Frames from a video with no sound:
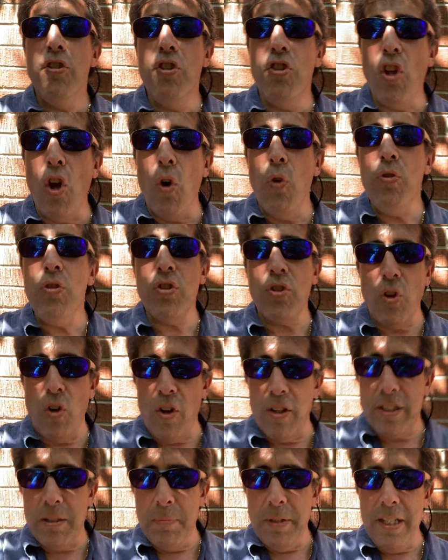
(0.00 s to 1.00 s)
don't
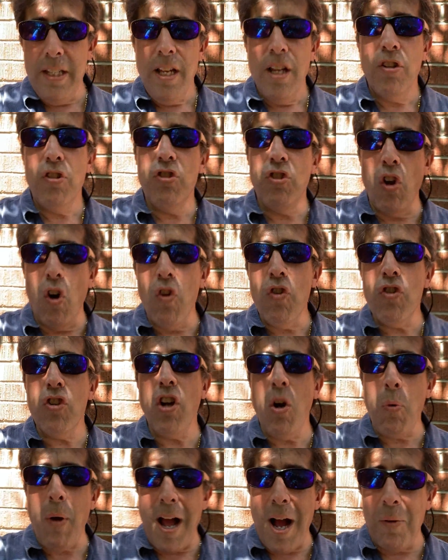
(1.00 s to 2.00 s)
talk to me. Don't
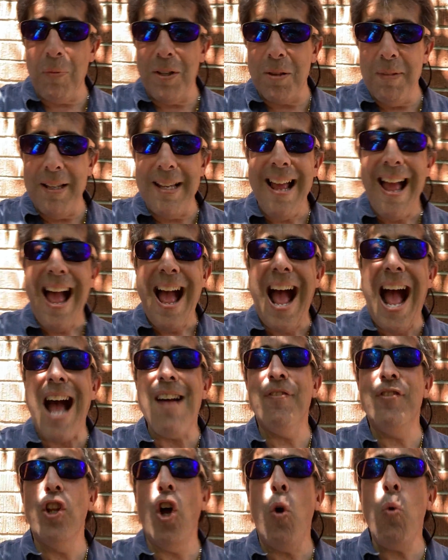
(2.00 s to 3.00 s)
go out with me.
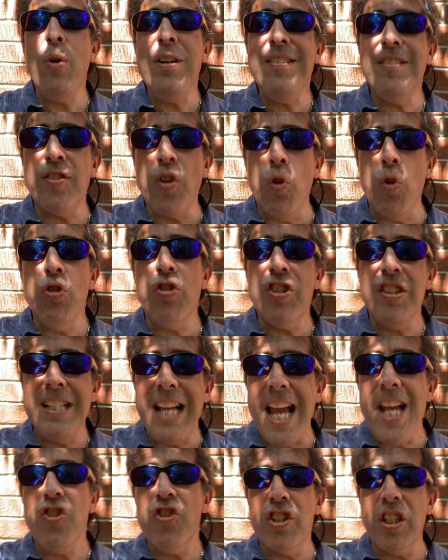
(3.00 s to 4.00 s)
Have no
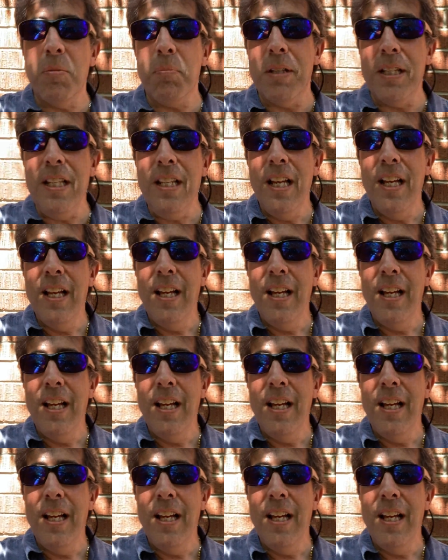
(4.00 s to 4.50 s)
association to me.